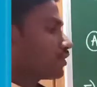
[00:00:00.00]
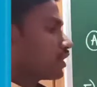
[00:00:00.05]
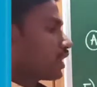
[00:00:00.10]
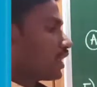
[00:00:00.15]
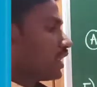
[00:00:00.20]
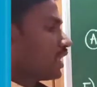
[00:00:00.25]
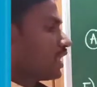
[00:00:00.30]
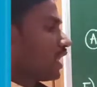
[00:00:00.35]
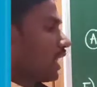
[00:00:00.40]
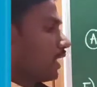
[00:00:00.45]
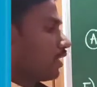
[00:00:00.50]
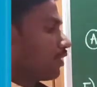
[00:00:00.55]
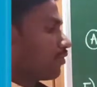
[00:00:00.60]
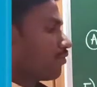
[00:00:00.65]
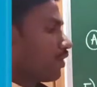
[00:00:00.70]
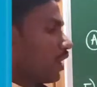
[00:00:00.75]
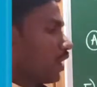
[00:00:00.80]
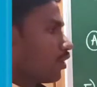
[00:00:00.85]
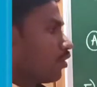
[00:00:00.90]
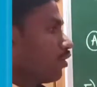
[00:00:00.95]
3 and
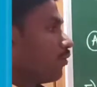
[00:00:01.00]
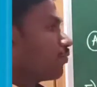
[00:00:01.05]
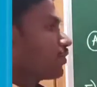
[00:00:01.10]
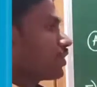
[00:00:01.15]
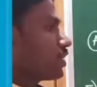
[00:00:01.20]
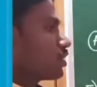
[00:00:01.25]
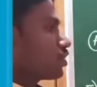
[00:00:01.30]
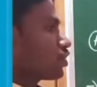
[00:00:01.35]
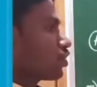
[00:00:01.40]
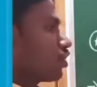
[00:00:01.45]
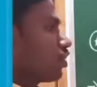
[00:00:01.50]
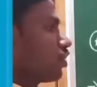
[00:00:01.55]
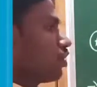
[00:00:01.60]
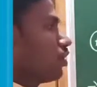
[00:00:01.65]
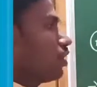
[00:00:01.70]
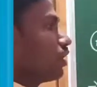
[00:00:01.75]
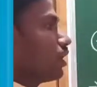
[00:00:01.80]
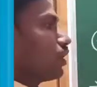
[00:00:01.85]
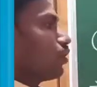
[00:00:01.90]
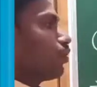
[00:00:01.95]
5.
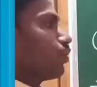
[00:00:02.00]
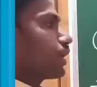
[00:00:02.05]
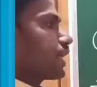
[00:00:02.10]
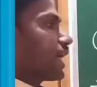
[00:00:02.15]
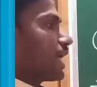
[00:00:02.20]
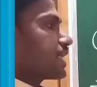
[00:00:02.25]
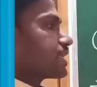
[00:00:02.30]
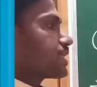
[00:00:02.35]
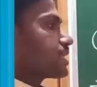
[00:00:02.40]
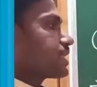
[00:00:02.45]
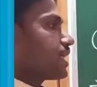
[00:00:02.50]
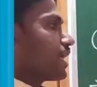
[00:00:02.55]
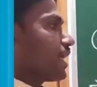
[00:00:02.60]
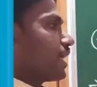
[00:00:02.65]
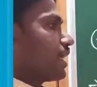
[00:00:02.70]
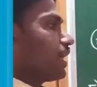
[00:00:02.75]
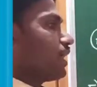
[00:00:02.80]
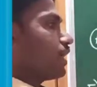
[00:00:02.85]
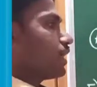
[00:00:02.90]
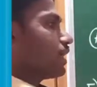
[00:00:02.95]
So we can
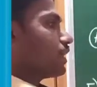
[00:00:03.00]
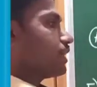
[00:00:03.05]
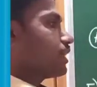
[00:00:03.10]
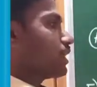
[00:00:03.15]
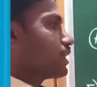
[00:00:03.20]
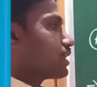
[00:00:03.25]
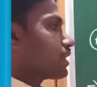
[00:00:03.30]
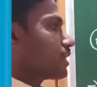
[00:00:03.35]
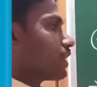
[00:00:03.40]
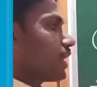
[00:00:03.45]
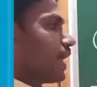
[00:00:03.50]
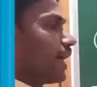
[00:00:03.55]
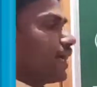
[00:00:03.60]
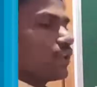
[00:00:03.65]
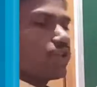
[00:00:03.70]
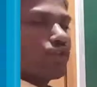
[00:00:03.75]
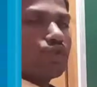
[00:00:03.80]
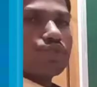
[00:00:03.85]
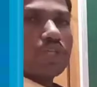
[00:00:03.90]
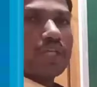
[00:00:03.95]
say this
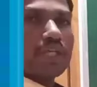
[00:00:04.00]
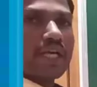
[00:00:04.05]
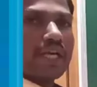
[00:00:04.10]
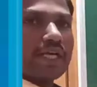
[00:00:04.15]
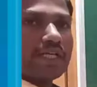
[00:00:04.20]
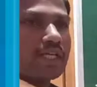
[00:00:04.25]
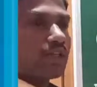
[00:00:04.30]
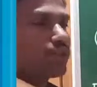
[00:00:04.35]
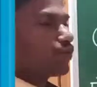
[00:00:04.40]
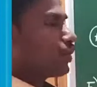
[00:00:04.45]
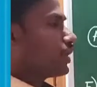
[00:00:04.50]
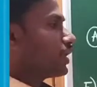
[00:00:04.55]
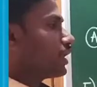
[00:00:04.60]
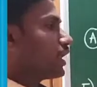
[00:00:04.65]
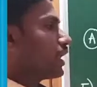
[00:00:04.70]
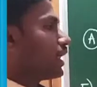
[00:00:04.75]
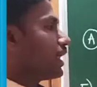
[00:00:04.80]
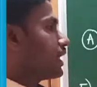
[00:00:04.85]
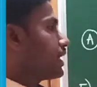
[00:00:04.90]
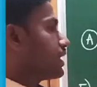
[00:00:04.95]

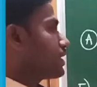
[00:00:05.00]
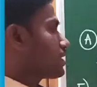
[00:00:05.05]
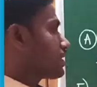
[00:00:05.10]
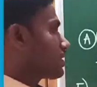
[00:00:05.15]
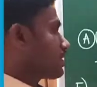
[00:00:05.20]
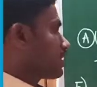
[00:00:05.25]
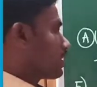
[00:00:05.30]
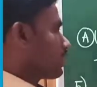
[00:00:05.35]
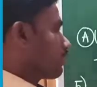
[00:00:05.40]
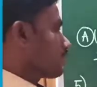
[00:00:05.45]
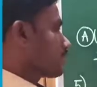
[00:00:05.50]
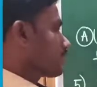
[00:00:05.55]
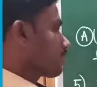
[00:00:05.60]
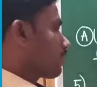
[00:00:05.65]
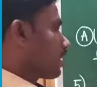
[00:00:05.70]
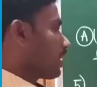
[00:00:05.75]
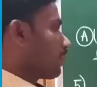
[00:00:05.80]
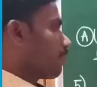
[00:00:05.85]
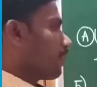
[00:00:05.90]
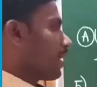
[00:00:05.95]
8820 is
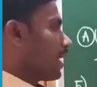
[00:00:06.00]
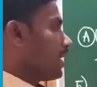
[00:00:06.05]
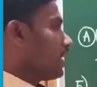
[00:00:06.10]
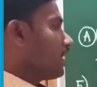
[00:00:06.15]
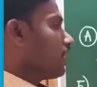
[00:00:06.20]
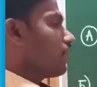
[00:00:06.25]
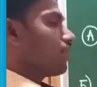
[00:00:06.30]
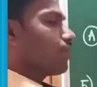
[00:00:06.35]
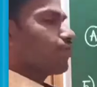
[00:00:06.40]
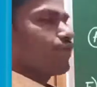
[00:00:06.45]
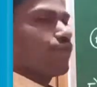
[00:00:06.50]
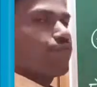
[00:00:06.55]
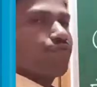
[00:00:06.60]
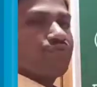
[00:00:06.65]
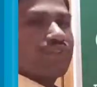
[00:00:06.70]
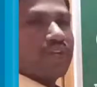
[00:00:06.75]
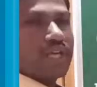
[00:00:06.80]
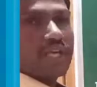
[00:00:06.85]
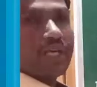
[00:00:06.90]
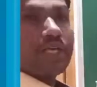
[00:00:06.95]
divisible by
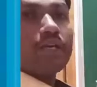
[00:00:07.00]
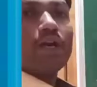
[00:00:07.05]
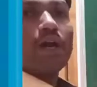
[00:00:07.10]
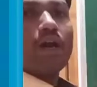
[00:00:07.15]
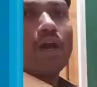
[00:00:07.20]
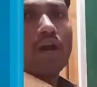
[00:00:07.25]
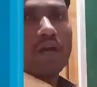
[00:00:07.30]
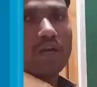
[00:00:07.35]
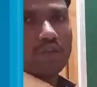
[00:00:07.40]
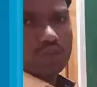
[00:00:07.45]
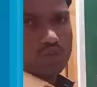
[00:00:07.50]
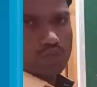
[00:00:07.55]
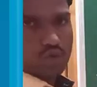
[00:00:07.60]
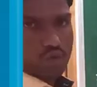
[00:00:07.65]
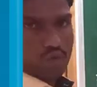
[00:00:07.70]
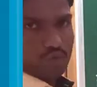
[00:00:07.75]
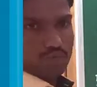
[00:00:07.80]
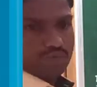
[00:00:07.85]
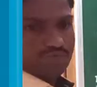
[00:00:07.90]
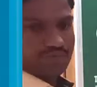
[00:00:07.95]
15
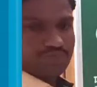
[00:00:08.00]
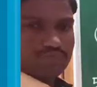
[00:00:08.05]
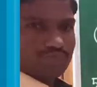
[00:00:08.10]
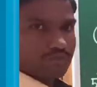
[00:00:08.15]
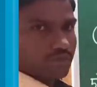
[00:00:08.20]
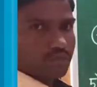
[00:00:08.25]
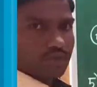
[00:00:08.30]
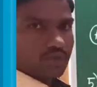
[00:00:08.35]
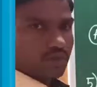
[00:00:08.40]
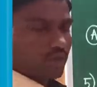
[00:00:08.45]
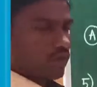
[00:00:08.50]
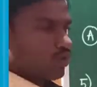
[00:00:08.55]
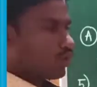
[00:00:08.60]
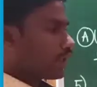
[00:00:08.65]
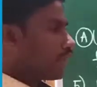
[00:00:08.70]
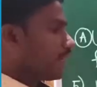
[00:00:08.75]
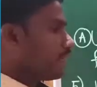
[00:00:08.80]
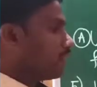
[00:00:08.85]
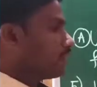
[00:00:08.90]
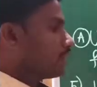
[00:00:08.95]
also.
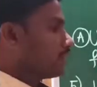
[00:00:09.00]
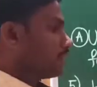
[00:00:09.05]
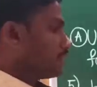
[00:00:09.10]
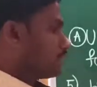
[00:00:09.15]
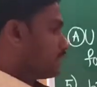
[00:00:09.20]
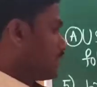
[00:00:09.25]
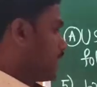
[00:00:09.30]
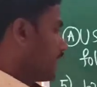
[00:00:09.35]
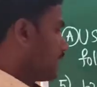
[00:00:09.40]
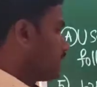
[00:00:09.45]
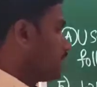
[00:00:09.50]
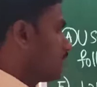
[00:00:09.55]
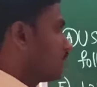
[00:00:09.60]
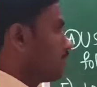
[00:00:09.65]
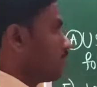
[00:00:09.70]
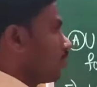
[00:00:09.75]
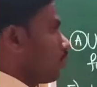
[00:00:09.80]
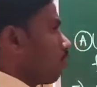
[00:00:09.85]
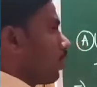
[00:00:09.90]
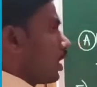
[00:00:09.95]
Okay,
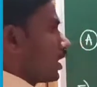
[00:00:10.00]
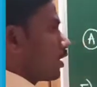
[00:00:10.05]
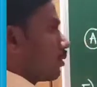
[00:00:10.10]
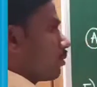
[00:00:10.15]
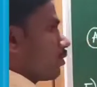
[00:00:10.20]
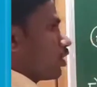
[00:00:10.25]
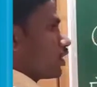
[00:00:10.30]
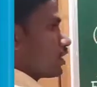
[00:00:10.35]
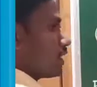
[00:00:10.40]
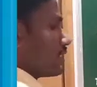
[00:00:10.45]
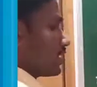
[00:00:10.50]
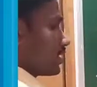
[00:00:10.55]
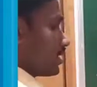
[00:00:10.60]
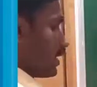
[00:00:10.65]
then what about this